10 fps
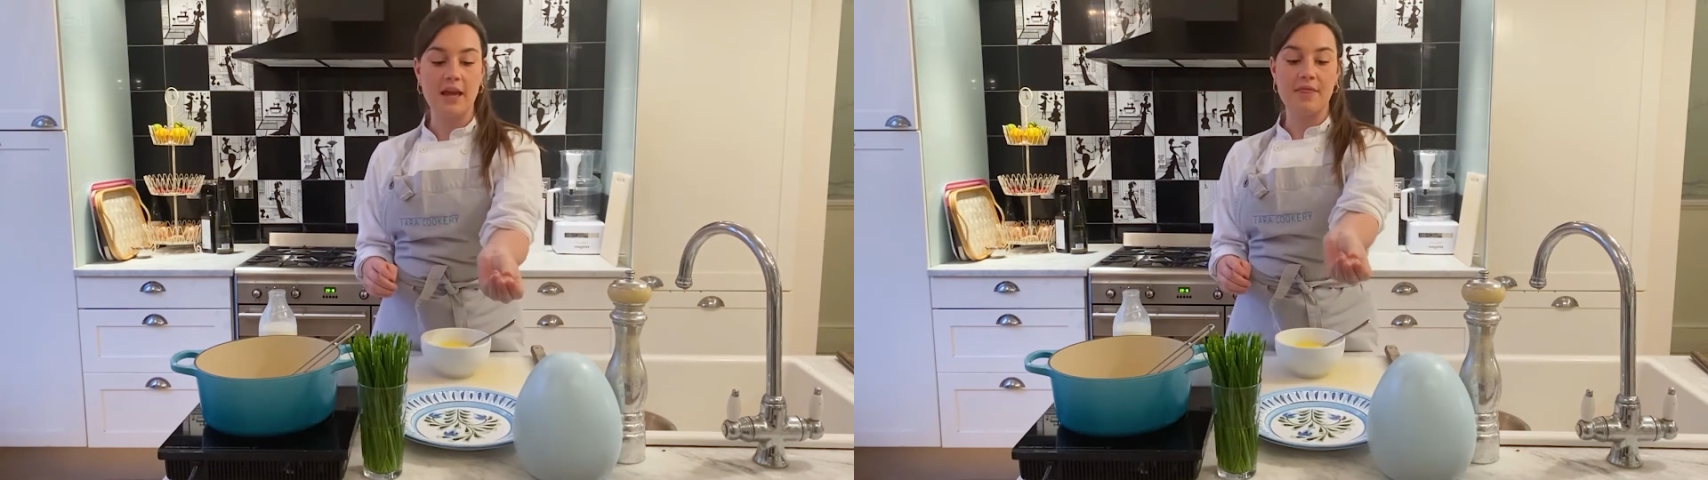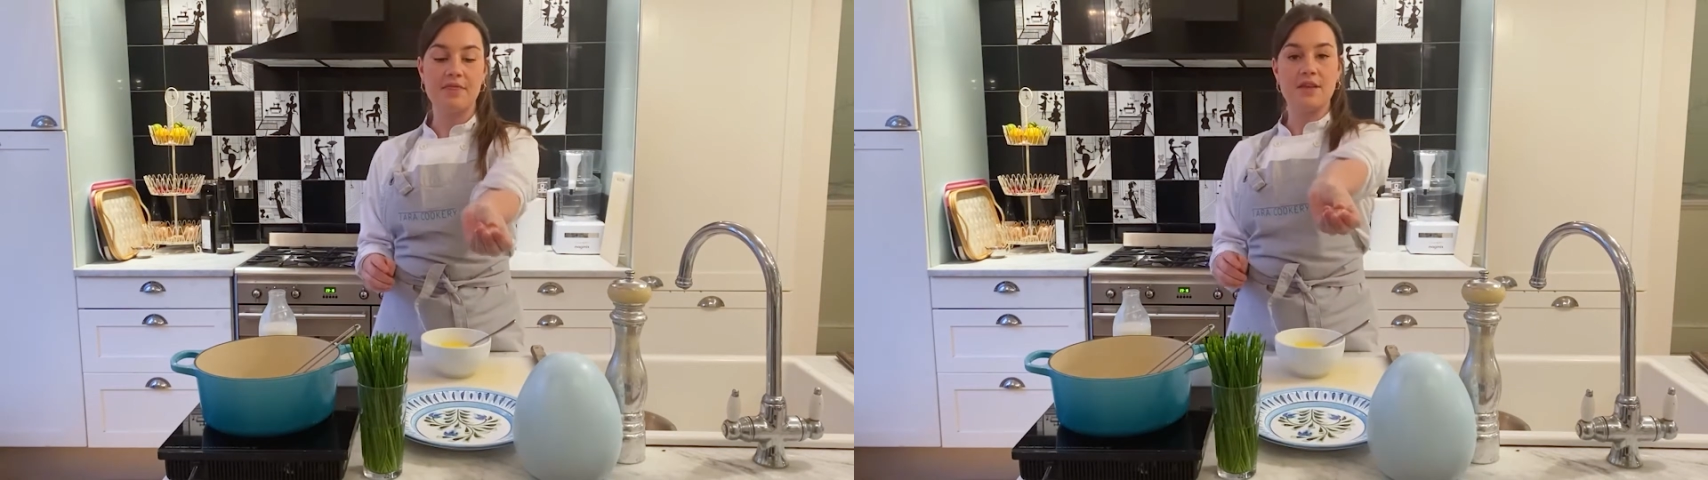
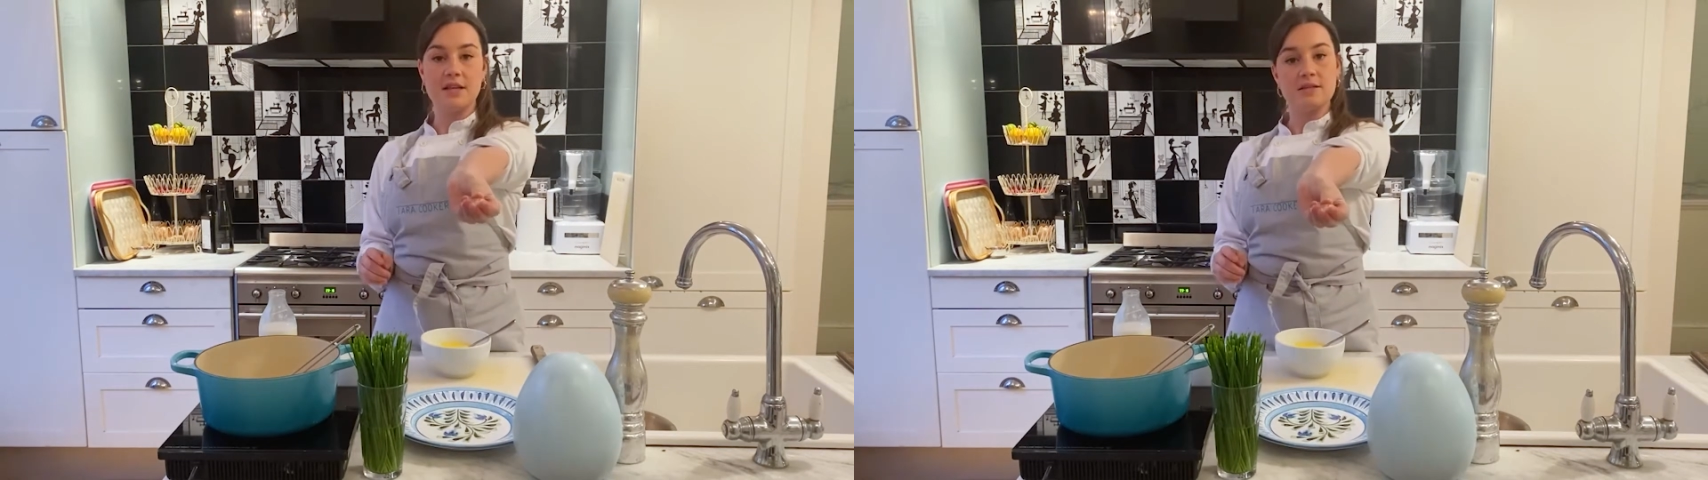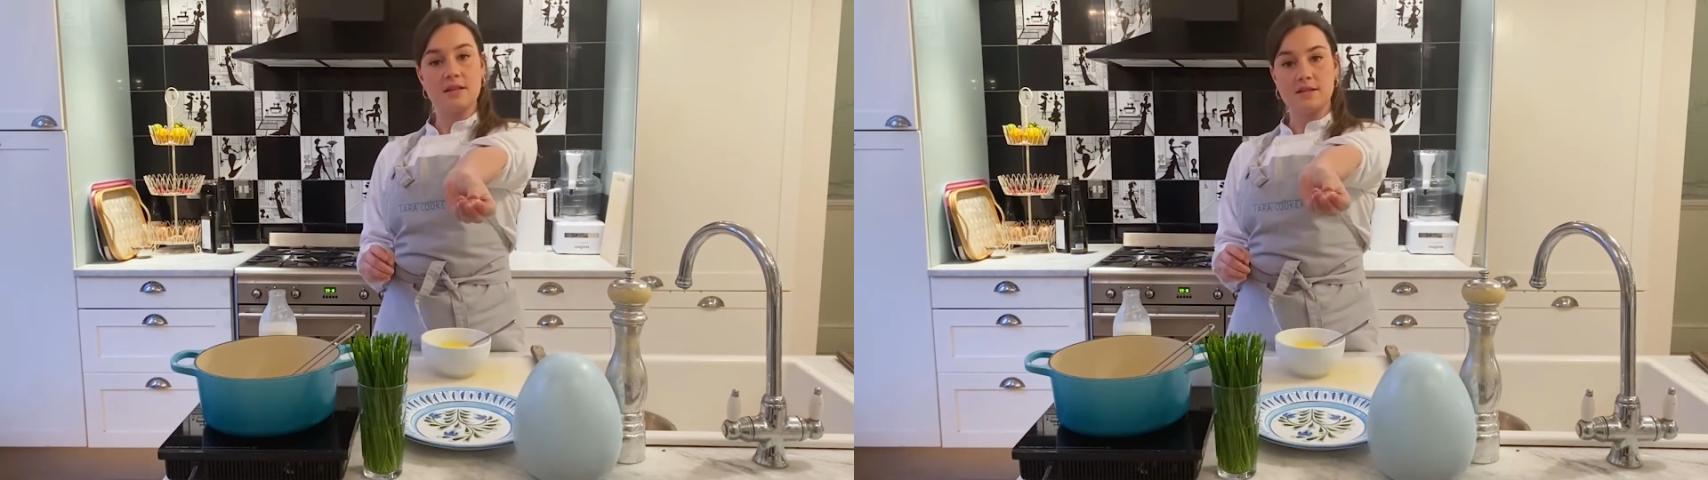And
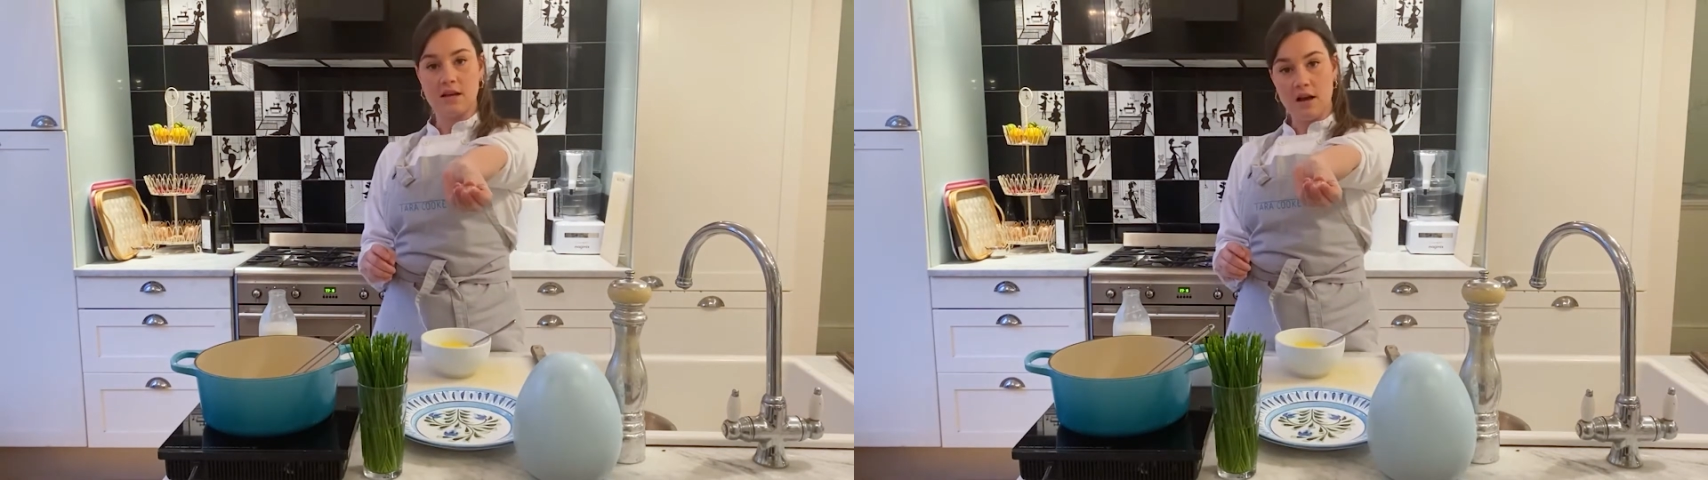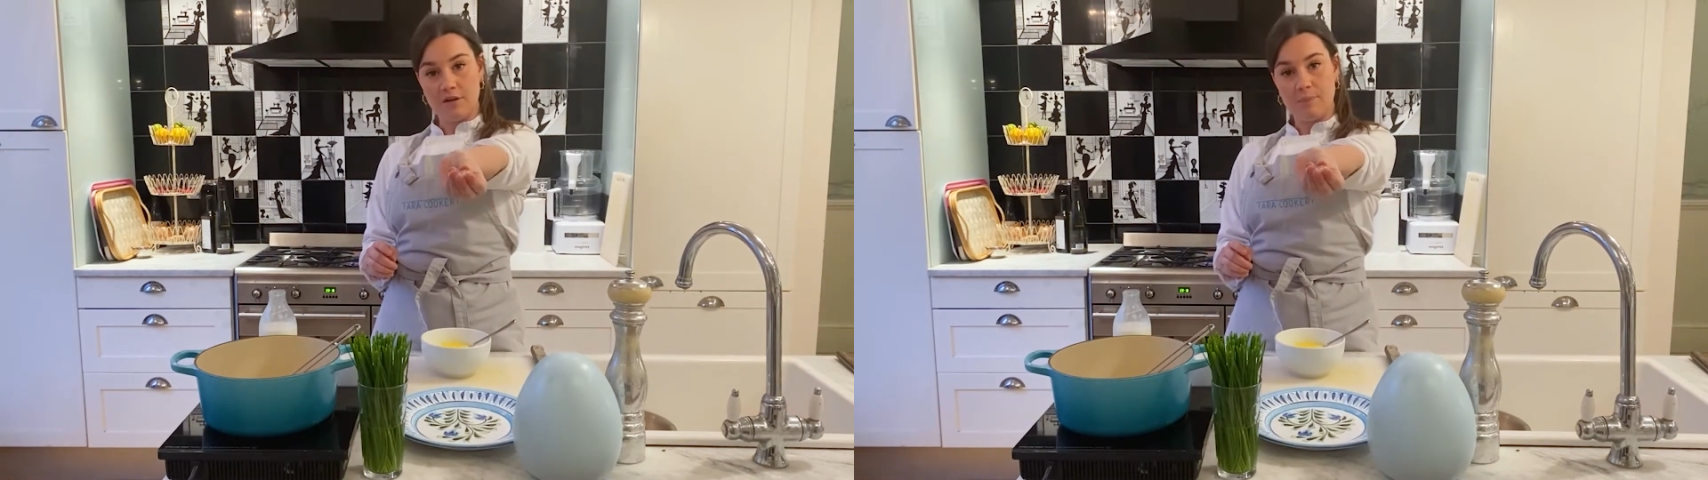this is the
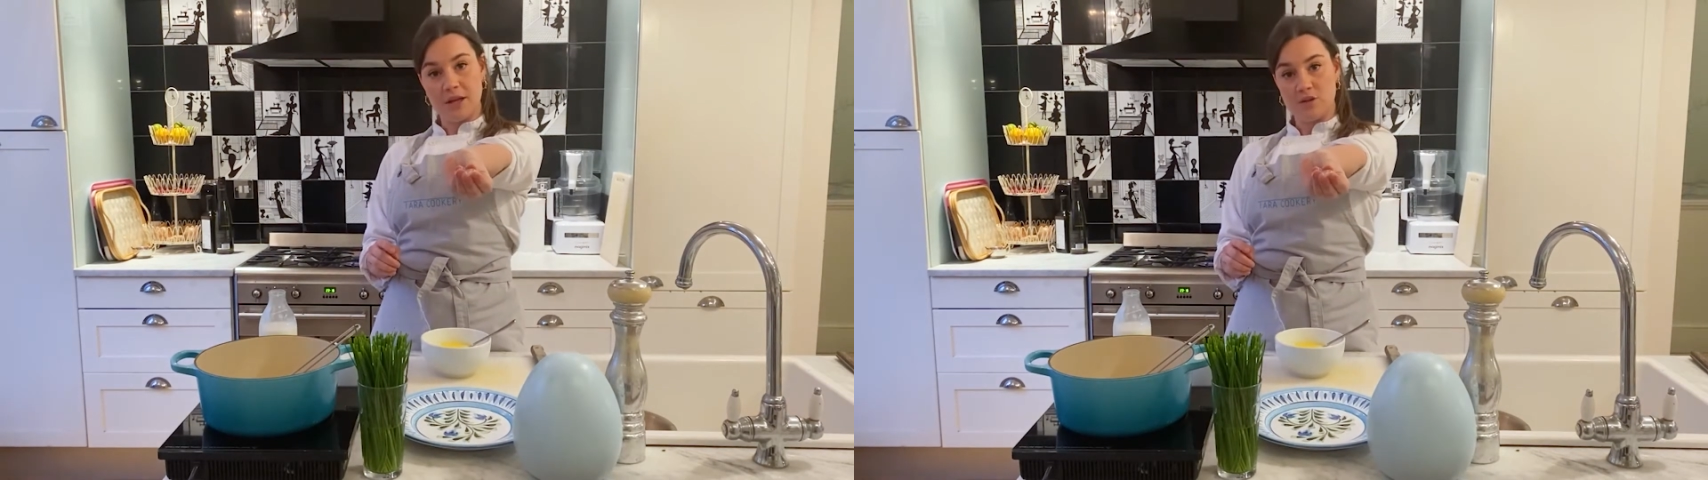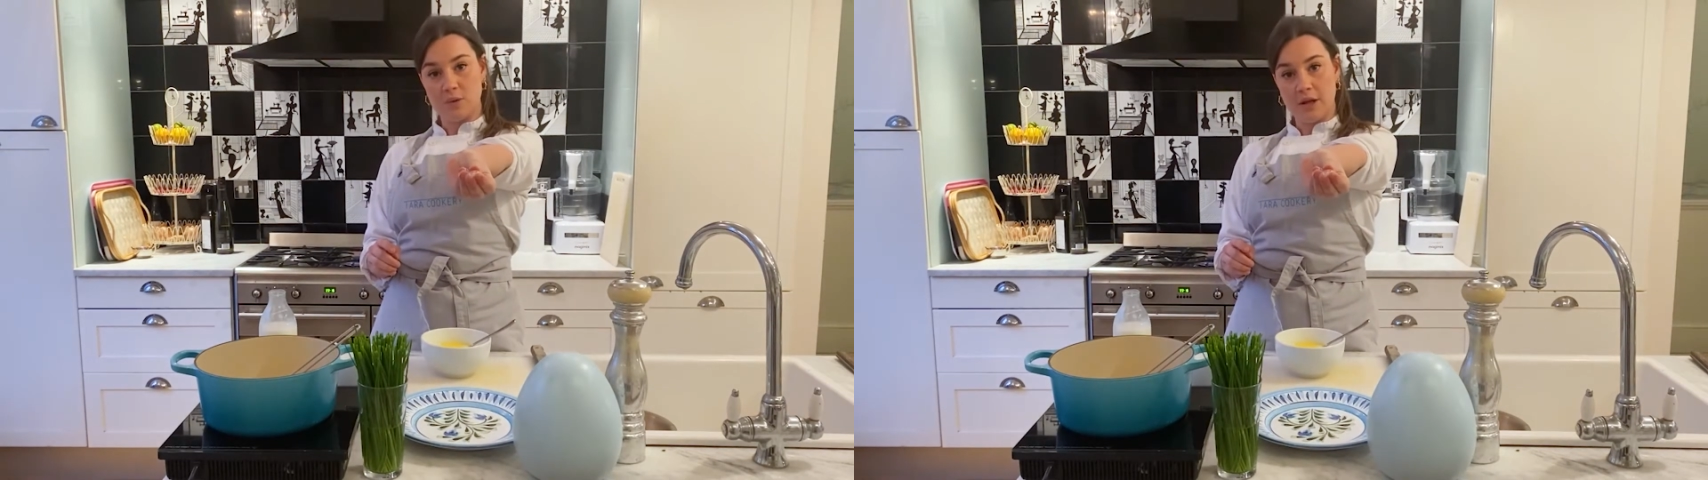kind of
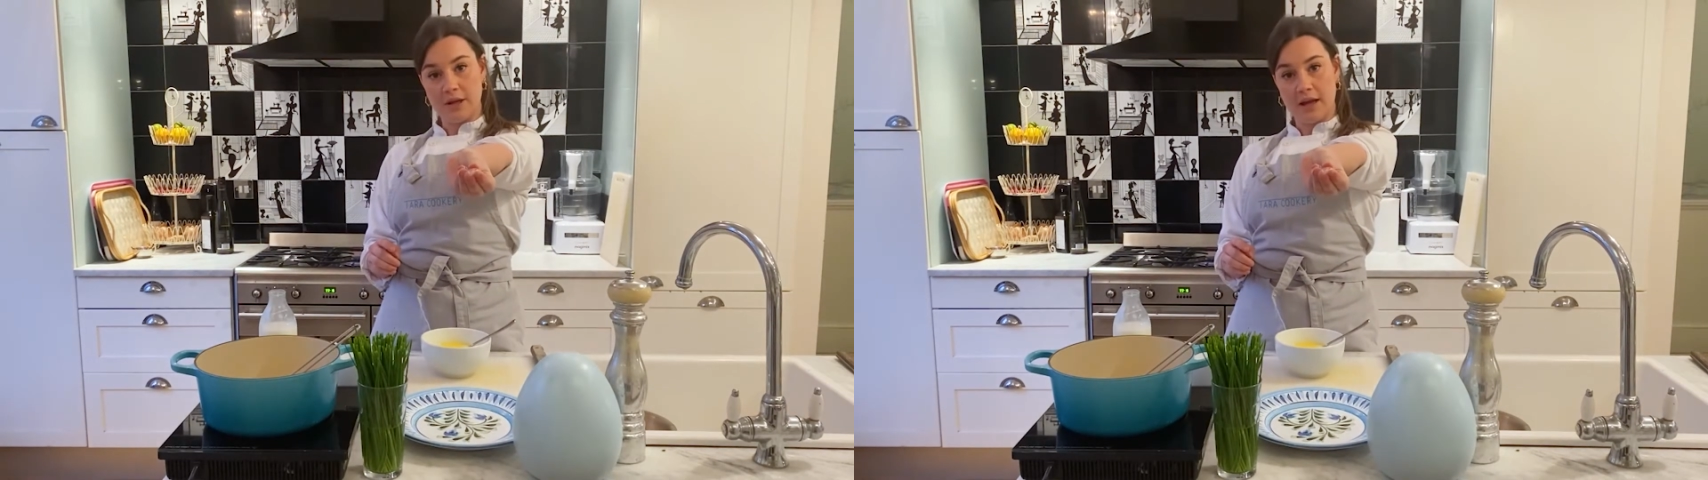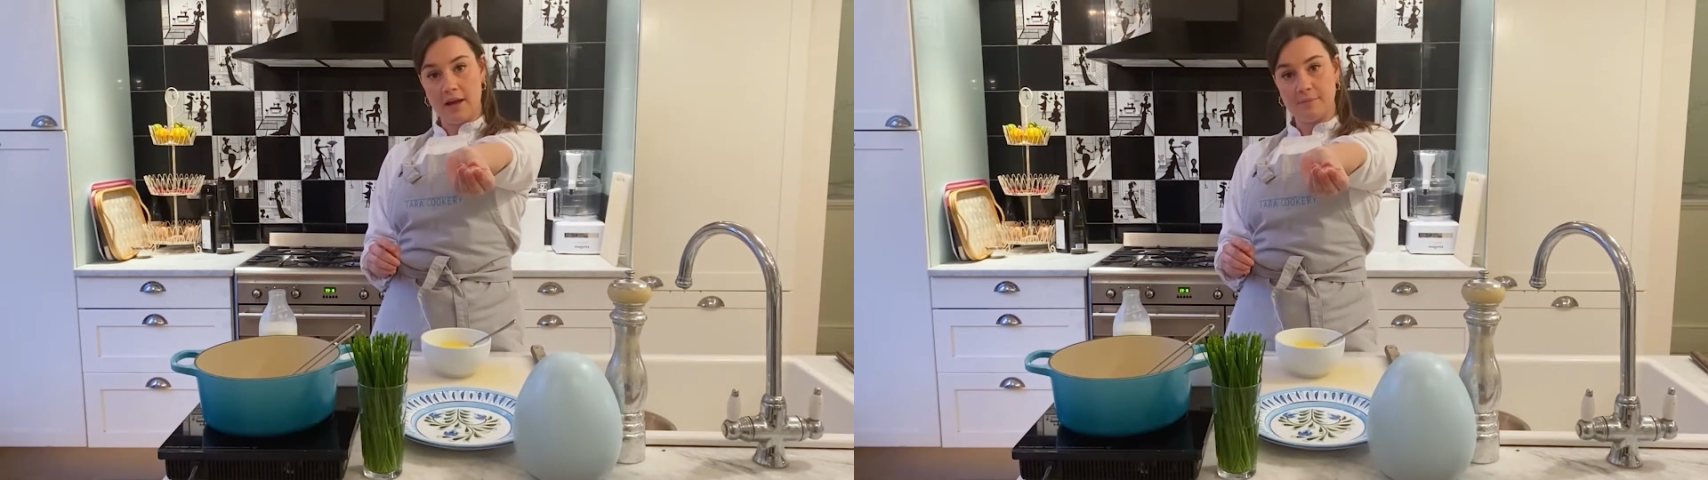pinch we're
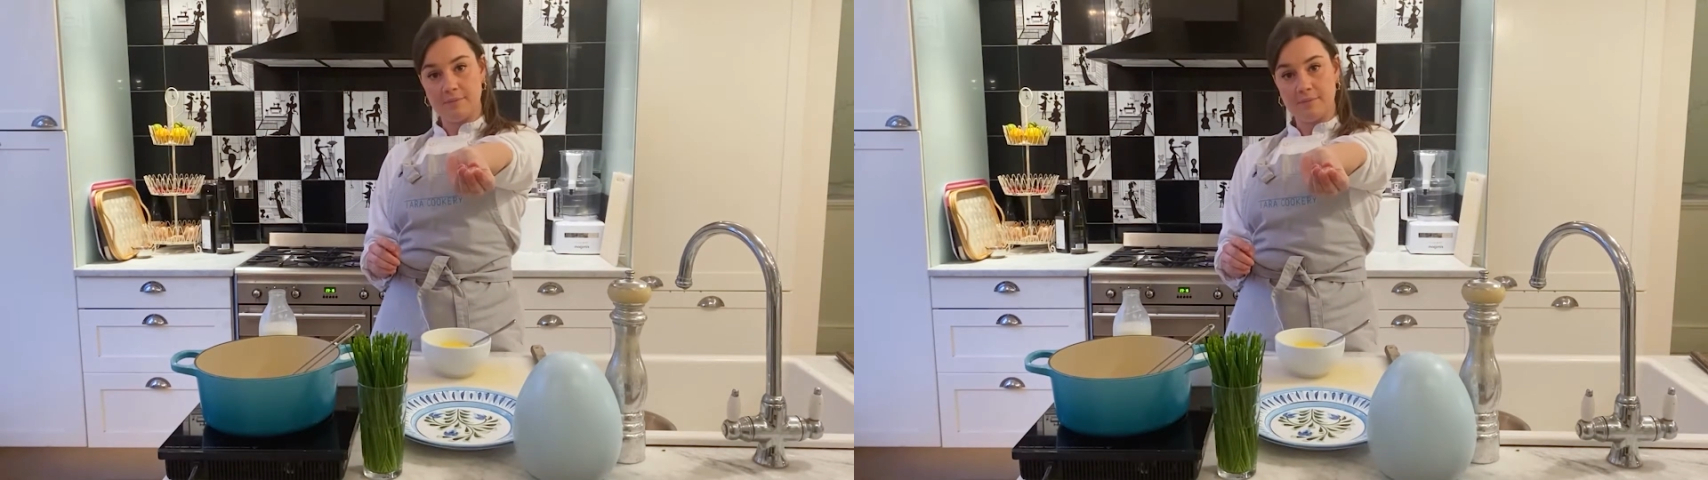looking at.